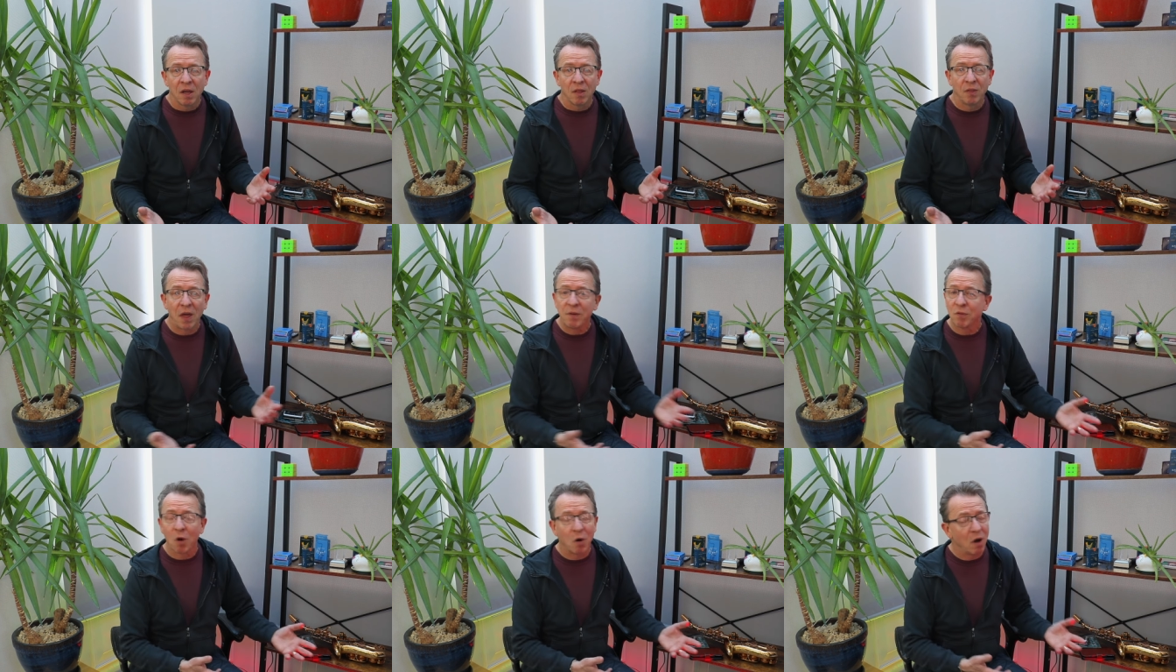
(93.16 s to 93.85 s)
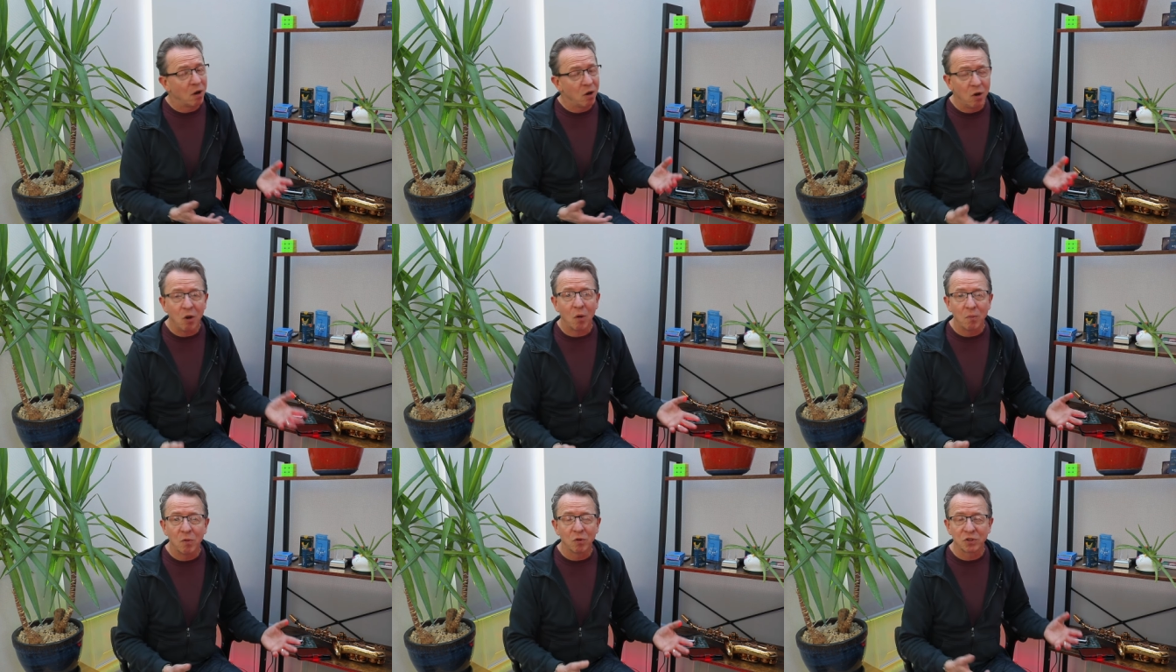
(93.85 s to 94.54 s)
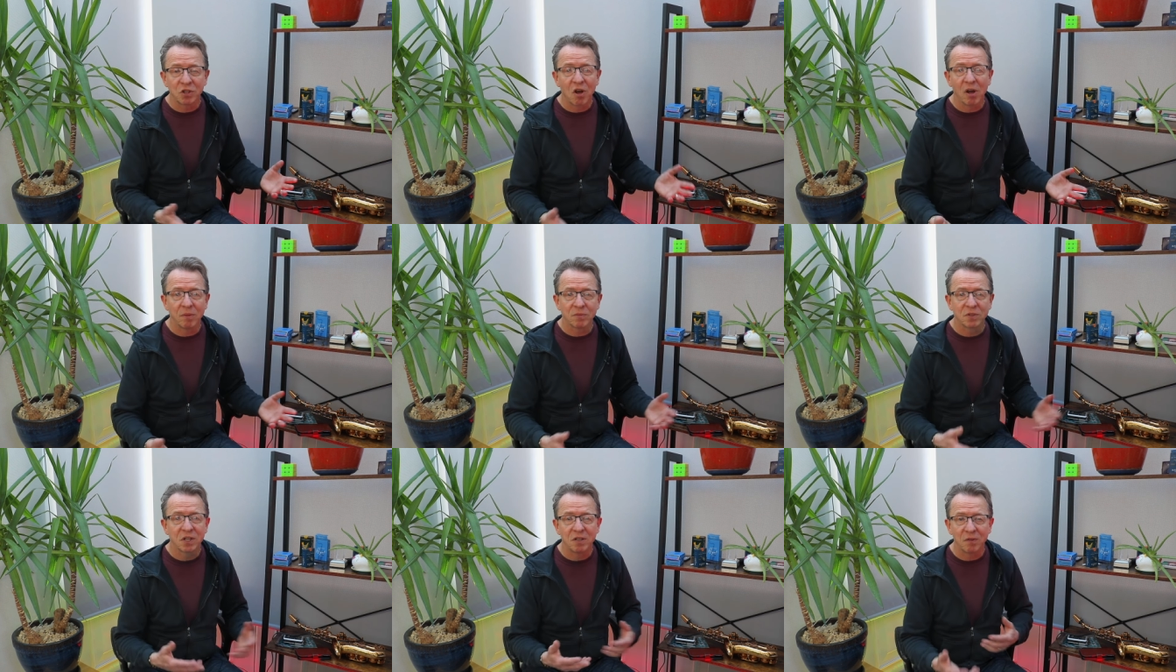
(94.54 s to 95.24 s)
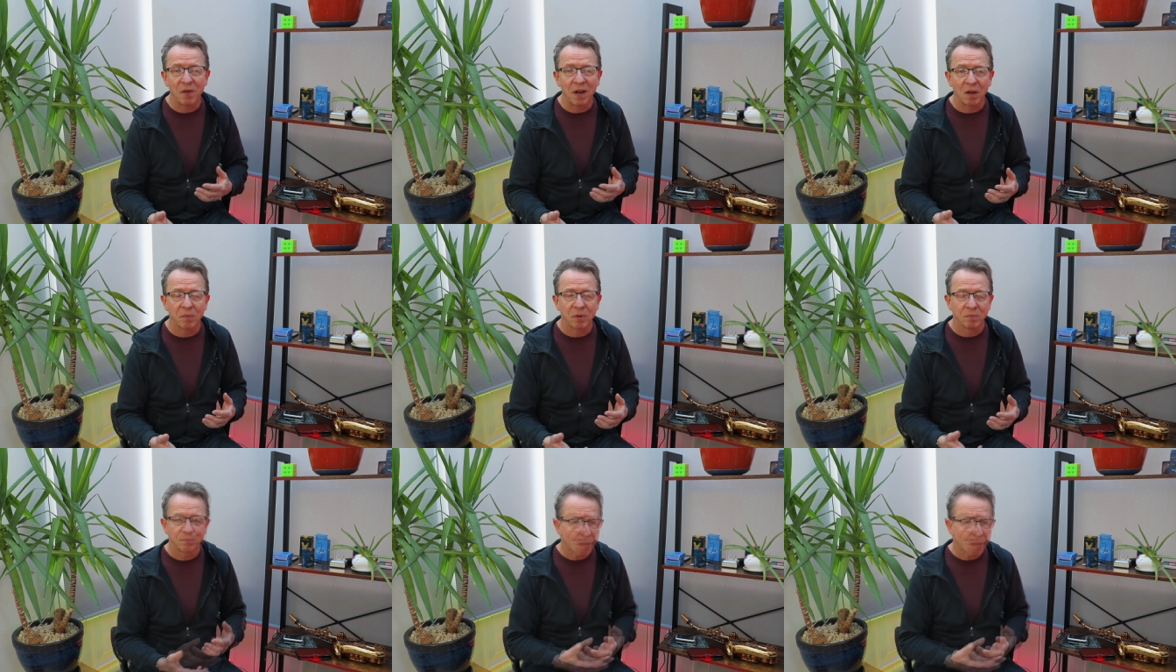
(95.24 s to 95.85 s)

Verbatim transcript: they've got a lot more time to develop.